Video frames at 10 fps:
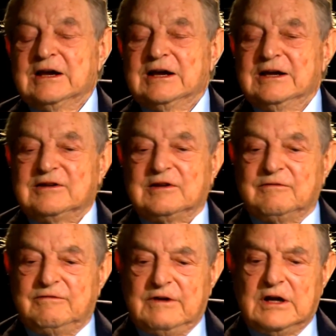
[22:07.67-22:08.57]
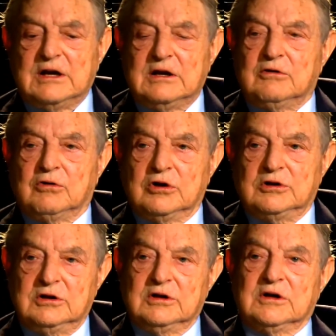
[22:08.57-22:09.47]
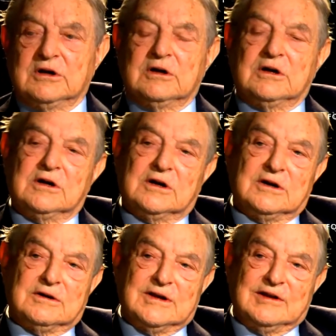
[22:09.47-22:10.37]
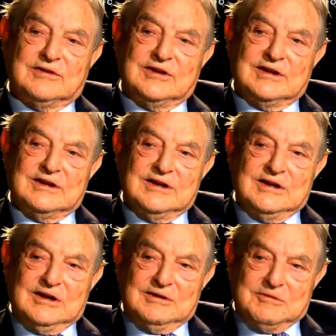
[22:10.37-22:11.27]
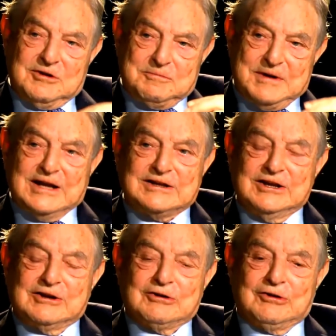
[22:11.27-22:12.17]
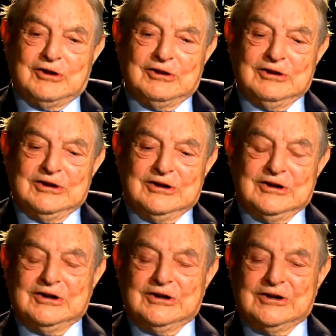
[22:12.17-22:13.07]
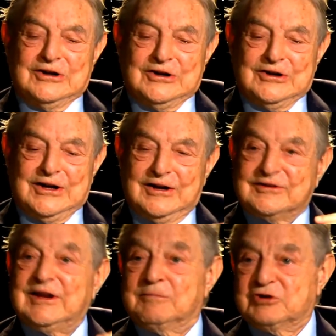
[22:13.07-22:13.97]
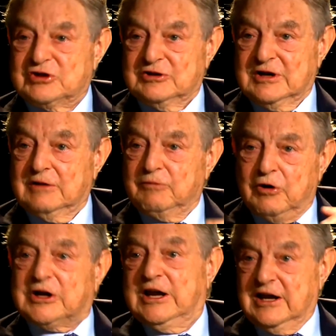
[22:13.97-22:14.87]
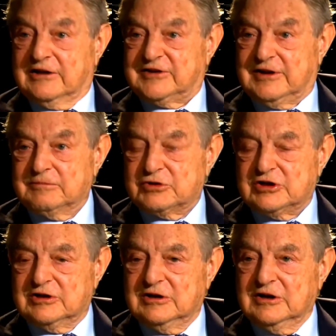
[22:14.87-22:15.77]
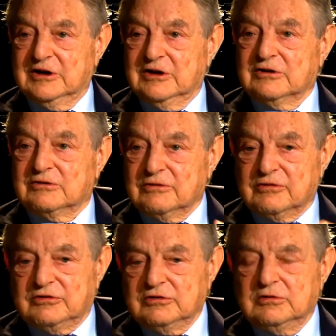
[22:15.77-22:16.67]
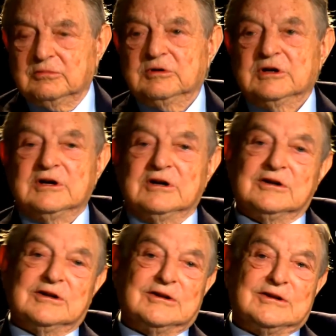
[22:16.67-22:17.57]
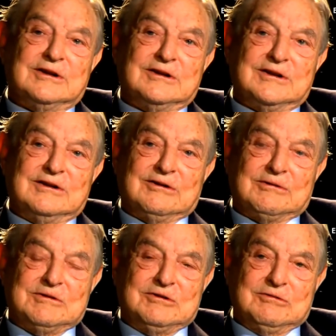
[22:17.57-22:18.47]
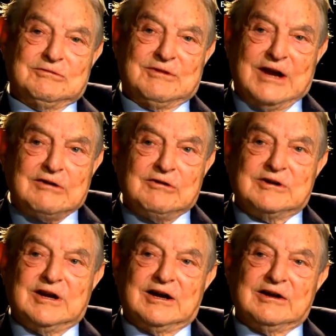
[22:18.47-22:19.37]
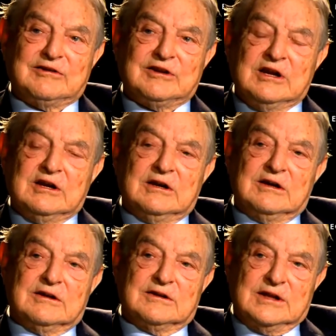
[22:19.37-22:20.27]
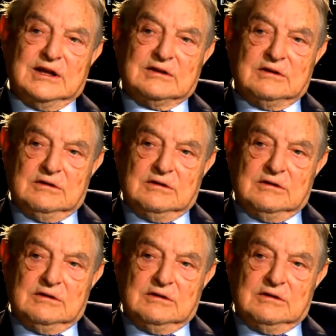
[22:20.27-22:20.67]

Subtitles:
It's a very good, let's say, practical assumption, a working assumption, to assume or to recognize that